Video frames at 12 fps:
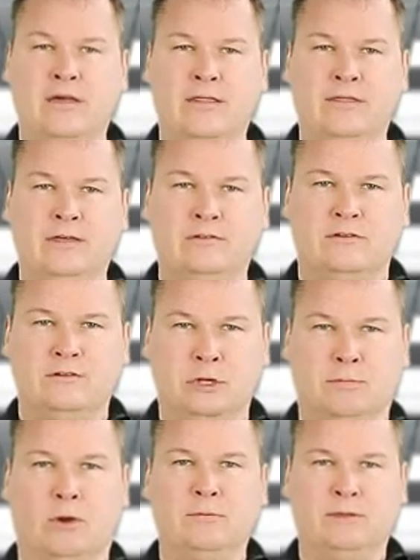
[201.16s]
This is a
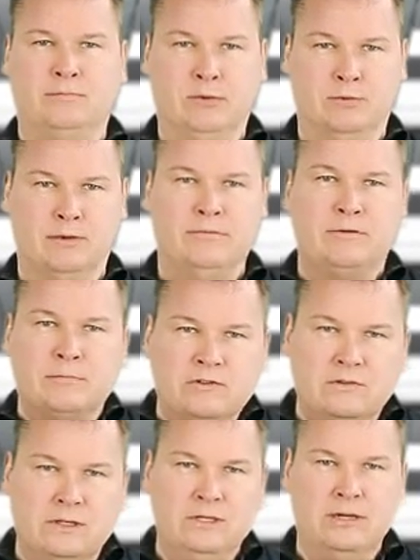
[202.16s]
deployment model from
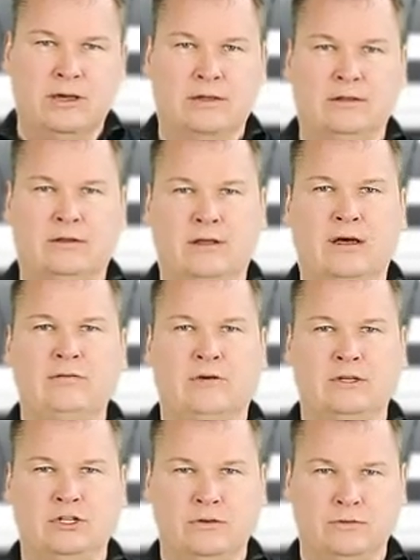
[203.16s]
SNIA that I
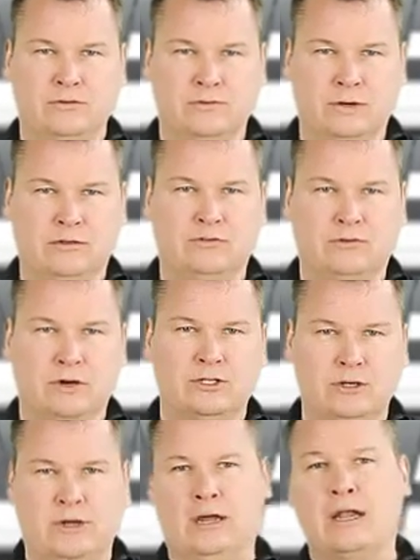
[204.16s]
find useful in
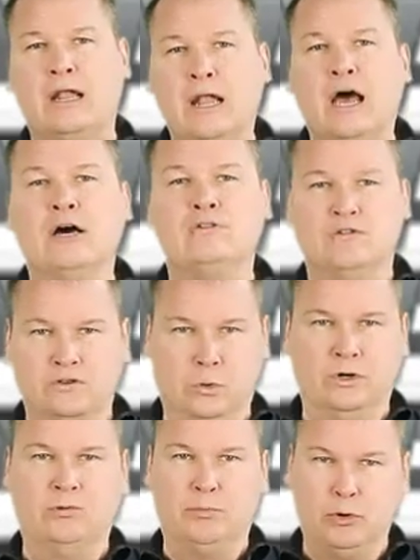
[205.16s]
structuring a cloud
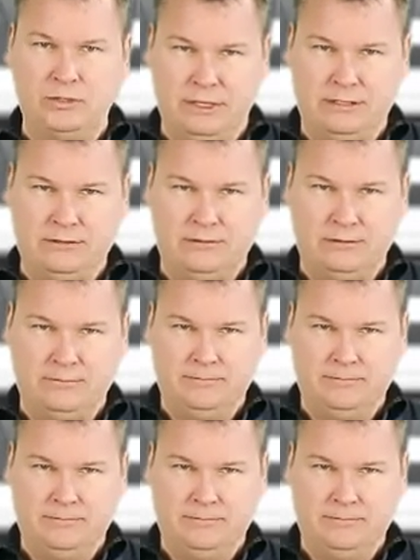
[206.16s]
storage project.